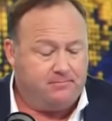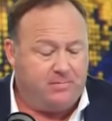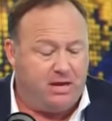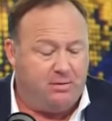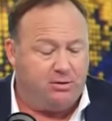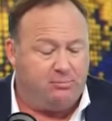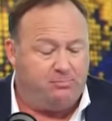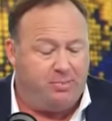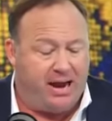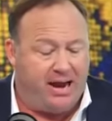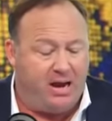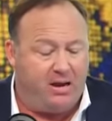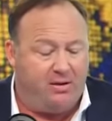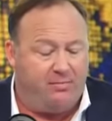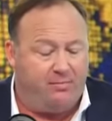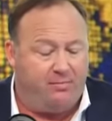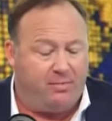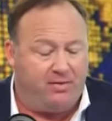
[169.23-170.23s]
he was
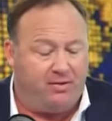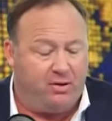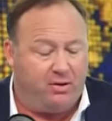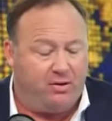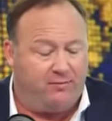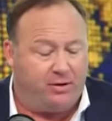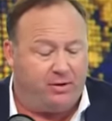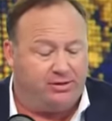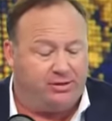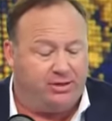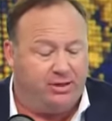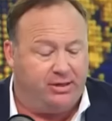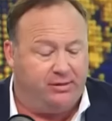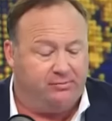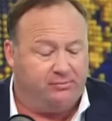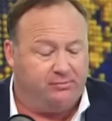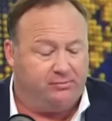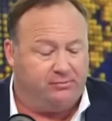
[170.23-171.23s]
banned by the
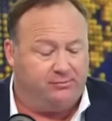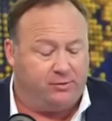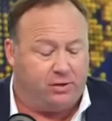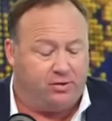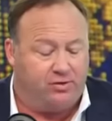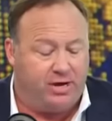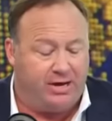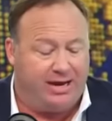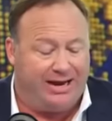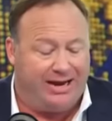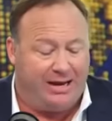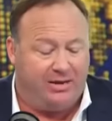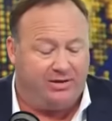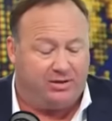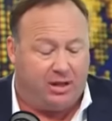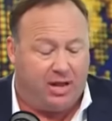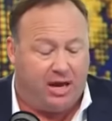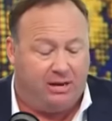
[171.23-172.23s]
university for critiquing
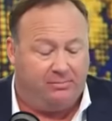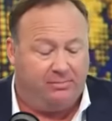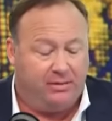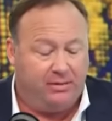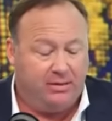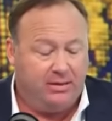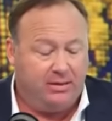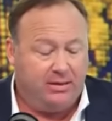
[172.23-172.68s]
Islam.